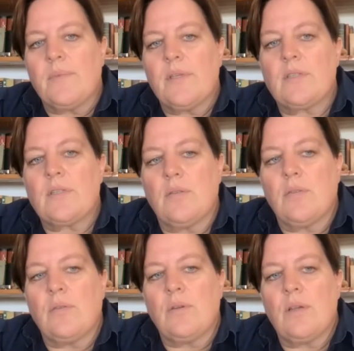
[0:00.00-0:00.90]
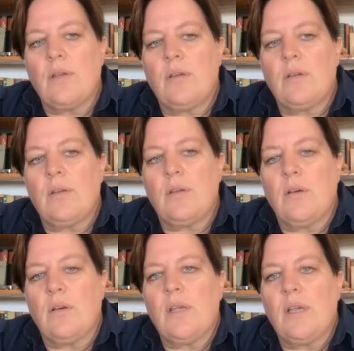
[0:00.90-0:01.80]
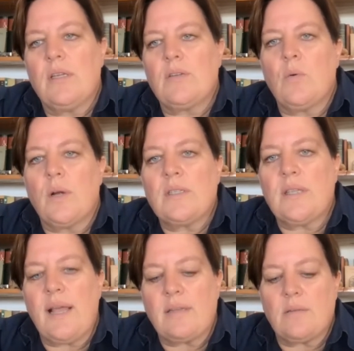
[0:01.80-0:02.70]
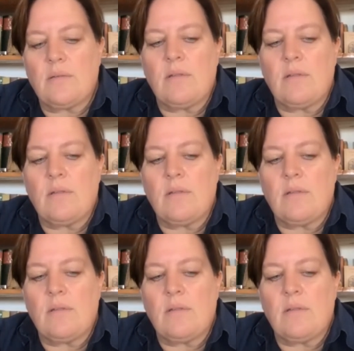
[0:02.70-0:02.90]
So, you know, there is always that